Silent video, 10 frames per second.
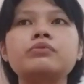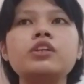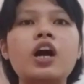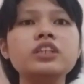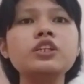
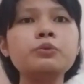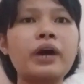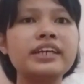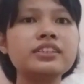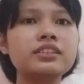
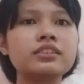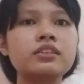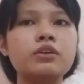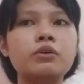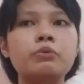otherwise,
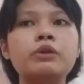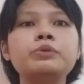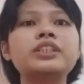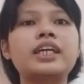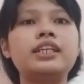when we
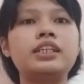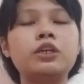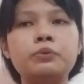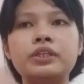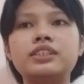say
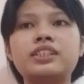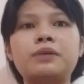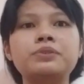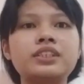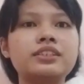liquid
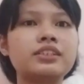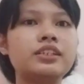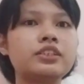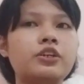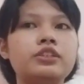
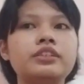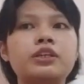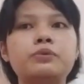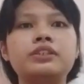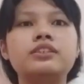substances or
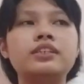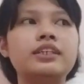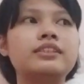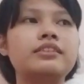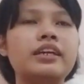liquid
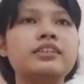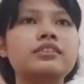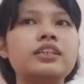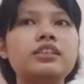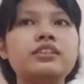things,
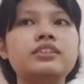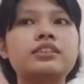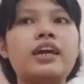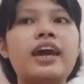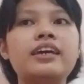it is
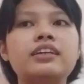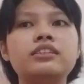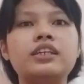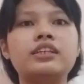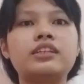
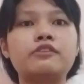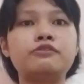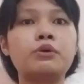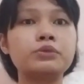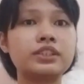anything that
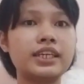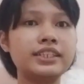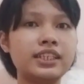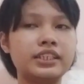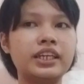flows
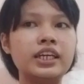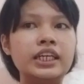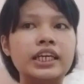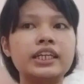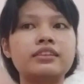easily.
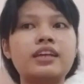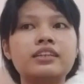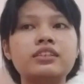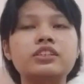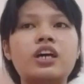It
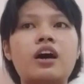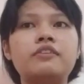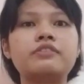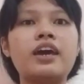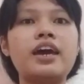doesn't
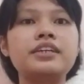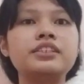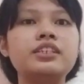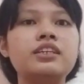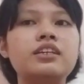have
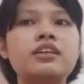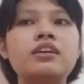any